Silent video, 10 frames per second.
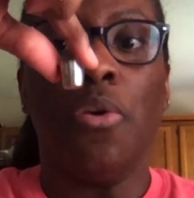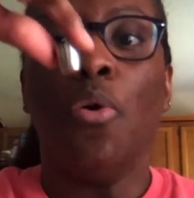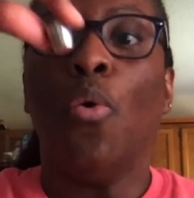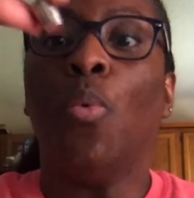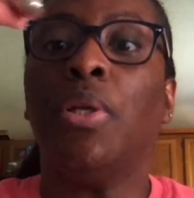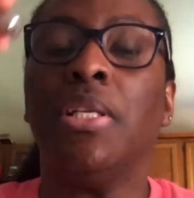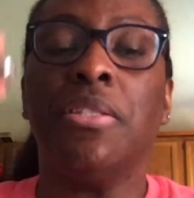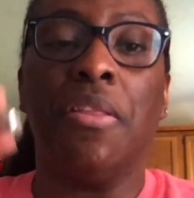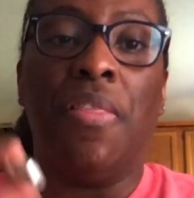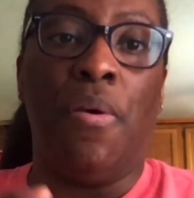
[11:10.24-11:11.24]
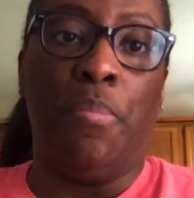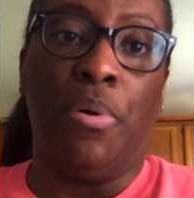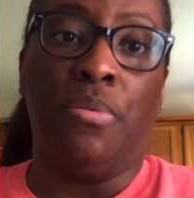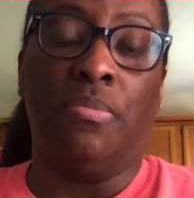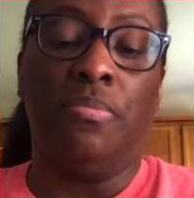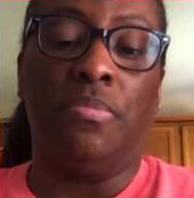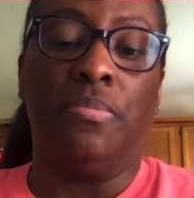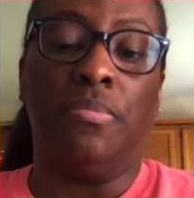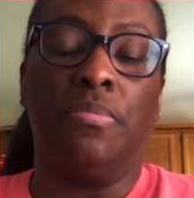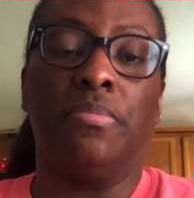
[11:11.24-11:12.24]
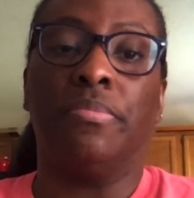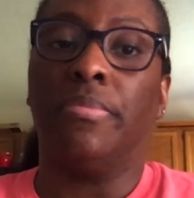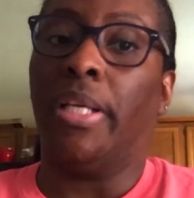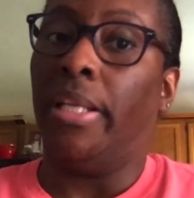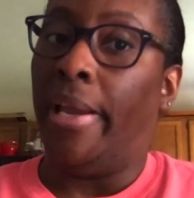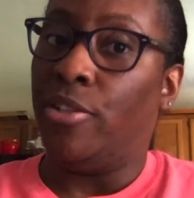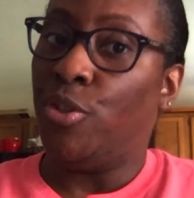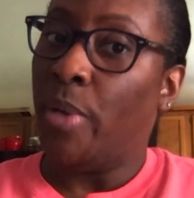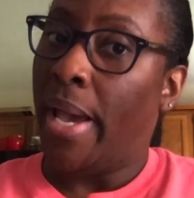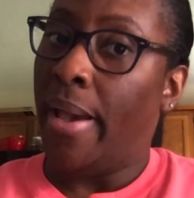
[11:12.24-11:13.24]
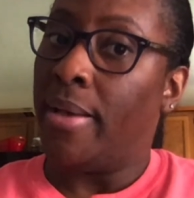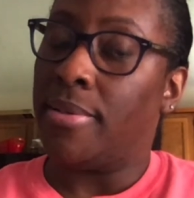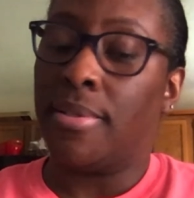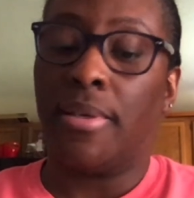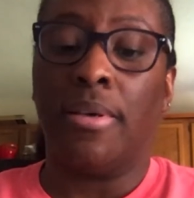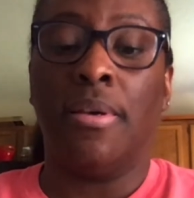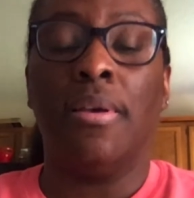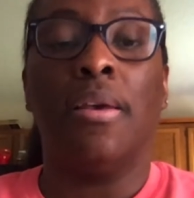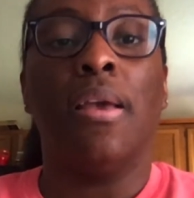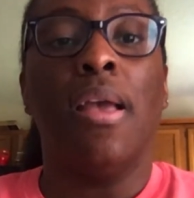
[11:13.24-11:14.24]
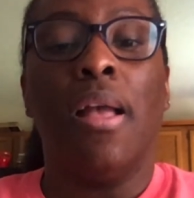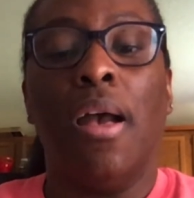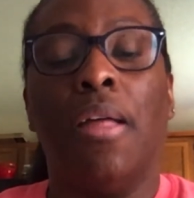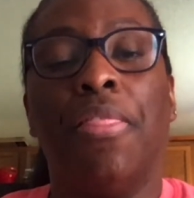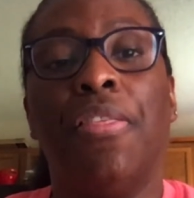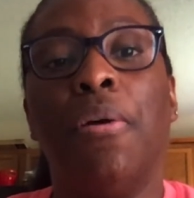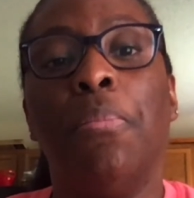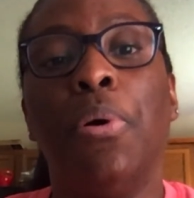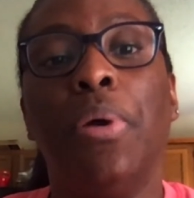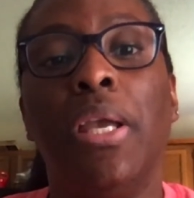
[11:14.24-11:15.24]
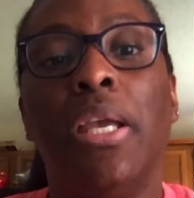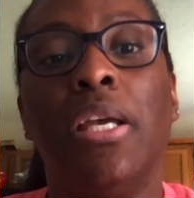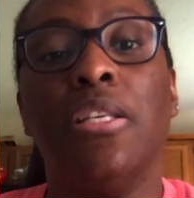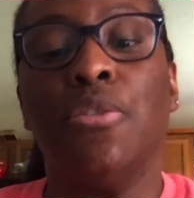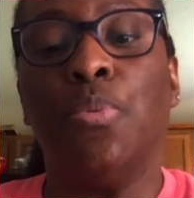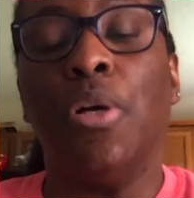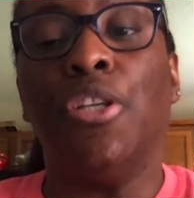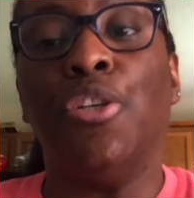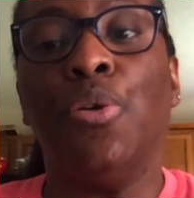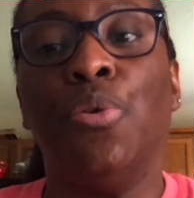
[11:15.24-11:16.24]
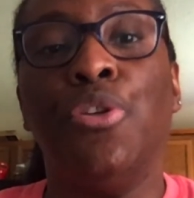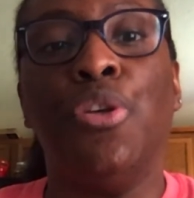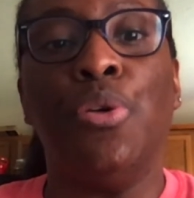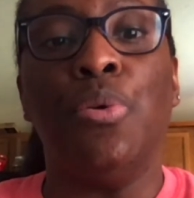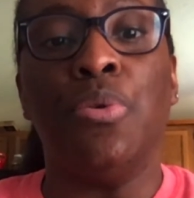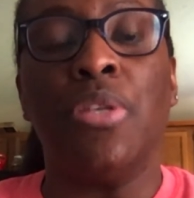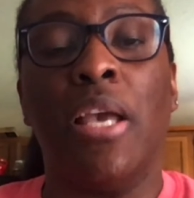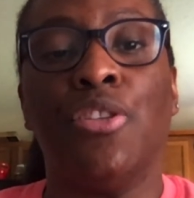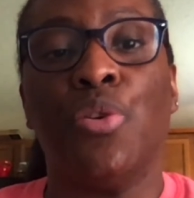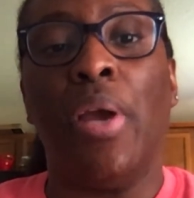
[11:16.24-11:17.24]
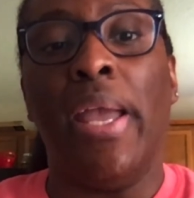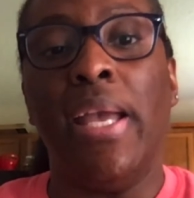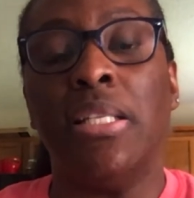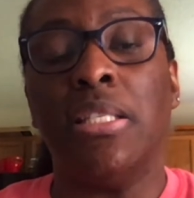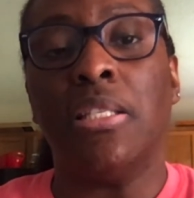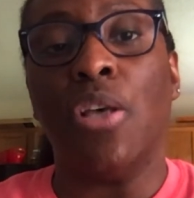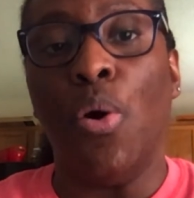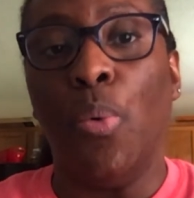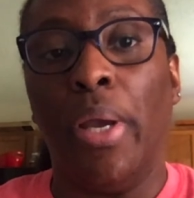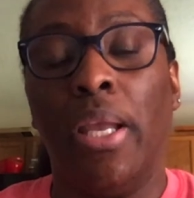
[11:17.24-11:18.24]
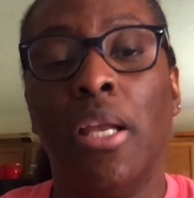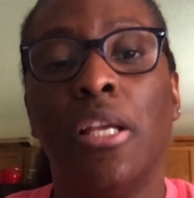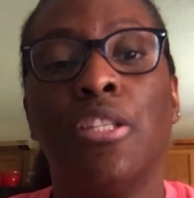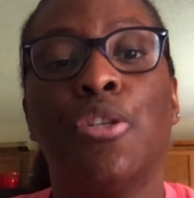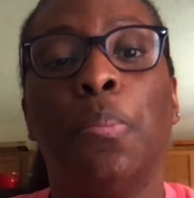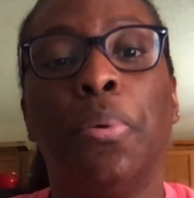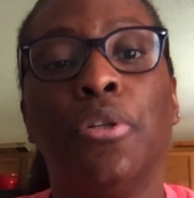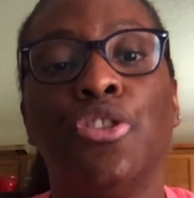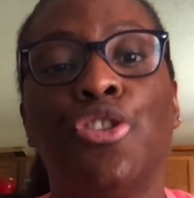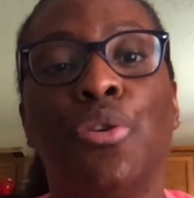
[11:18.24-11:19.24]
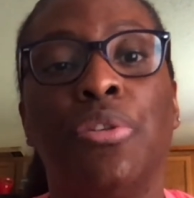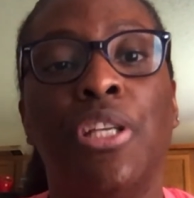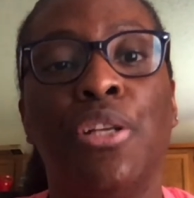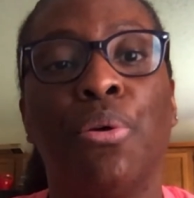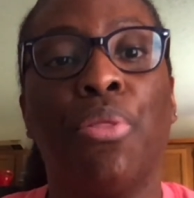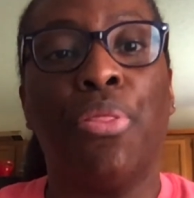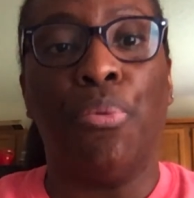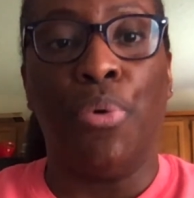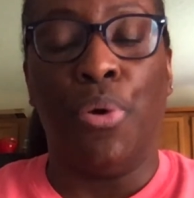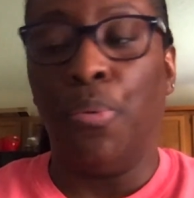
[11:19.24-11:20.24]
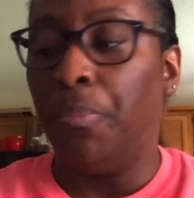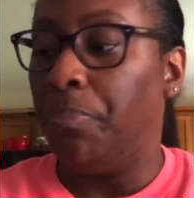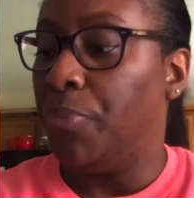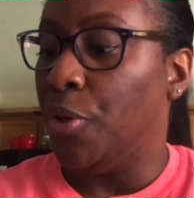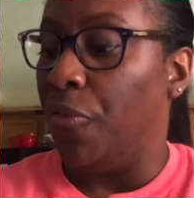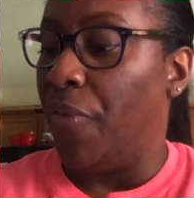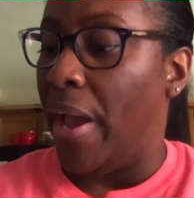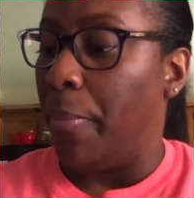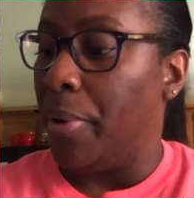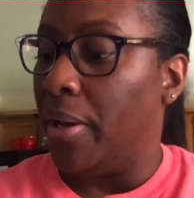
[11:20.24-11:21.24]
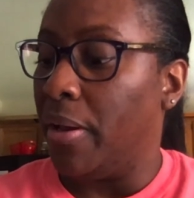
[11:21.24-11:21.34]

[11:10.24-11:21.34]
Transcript: What is a thimble? Glad you asked. A thimble is what you use as your hand sewing to push your needle through your fabric.